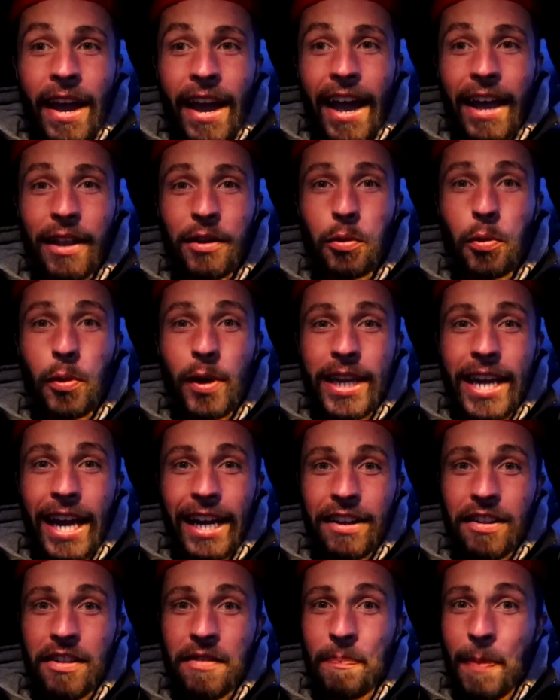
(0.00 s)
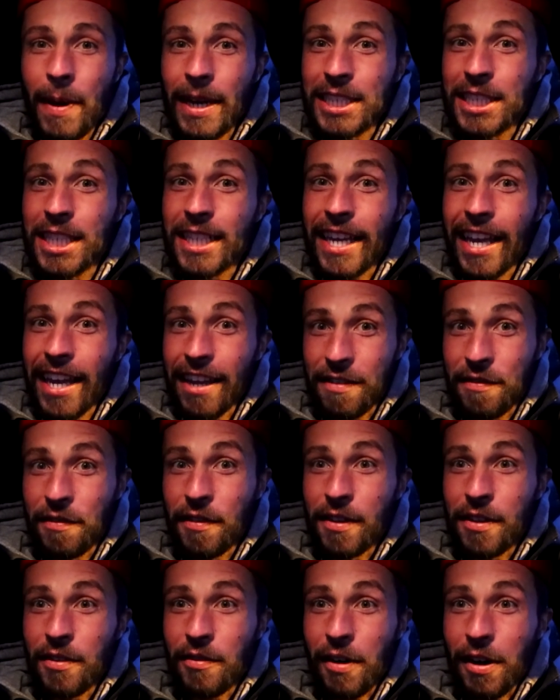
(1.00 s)
And we got a special guest
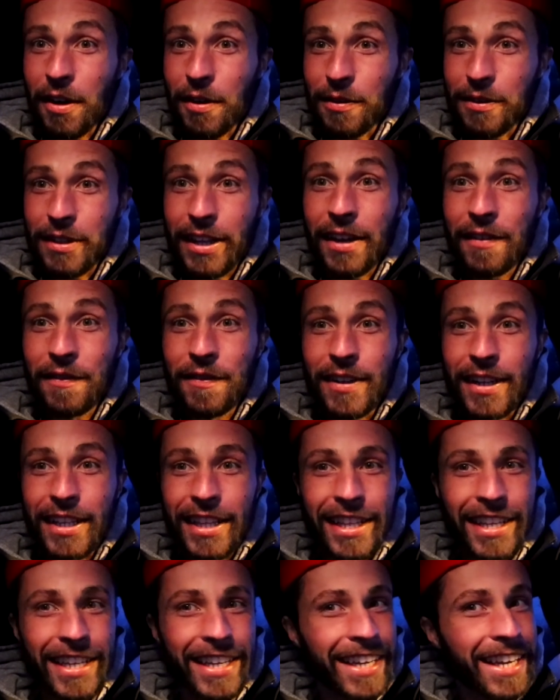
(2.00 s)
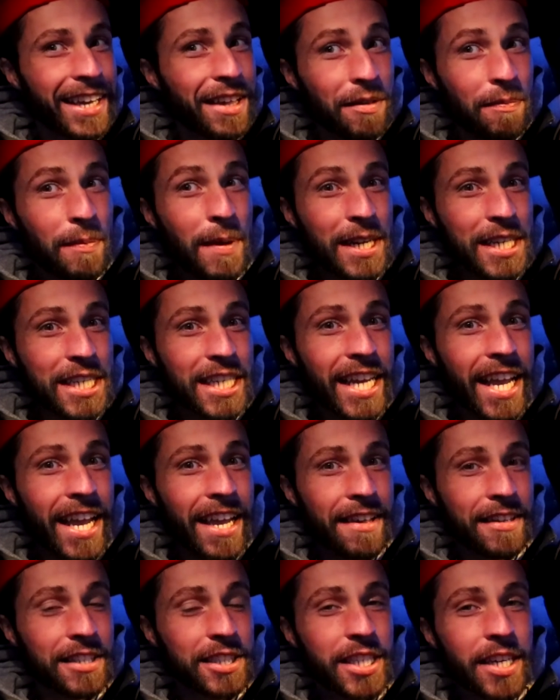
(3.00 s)
for the round, definitely a special
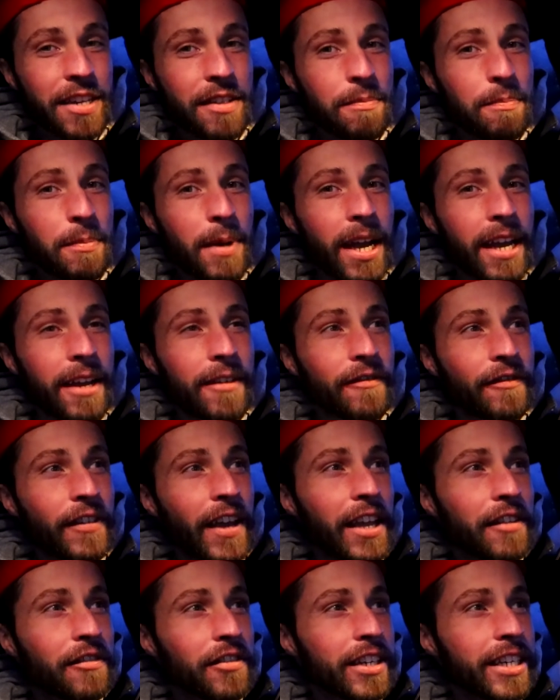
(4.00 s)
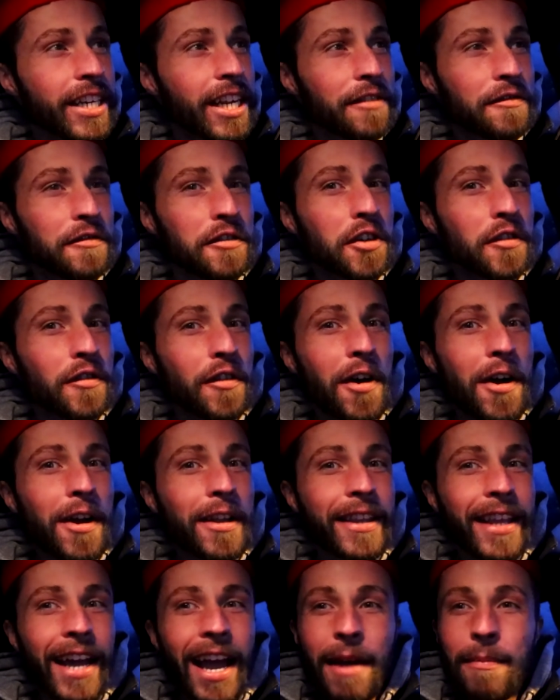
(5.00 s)
guest. She's my favorite nephew of
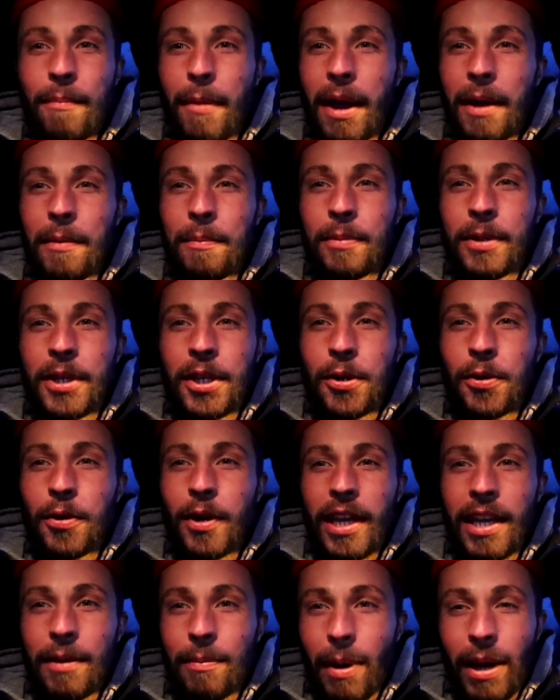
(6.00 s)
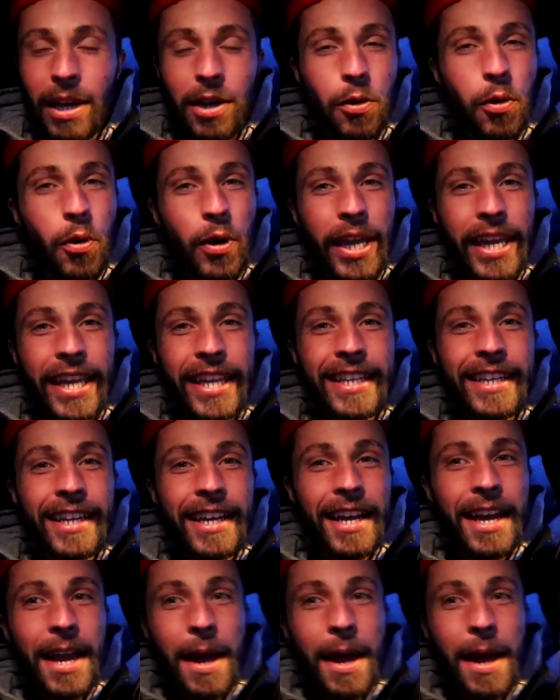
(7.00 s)
all time, my beauty, my queen,